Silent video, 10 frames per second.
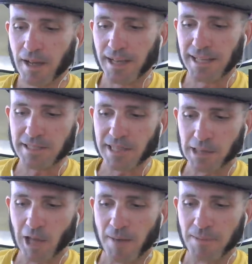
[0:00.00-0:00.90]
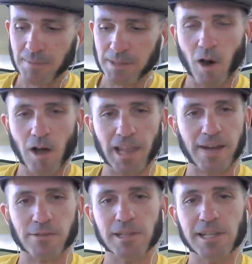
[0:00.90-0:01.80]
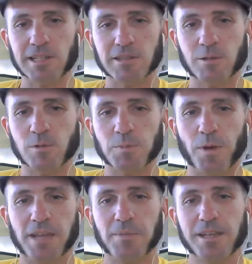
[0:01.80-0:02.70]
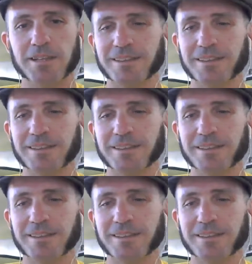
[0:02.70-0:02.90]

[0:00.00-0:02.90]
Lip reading: I guess they thought maybe all I ever listened to was breakbeat.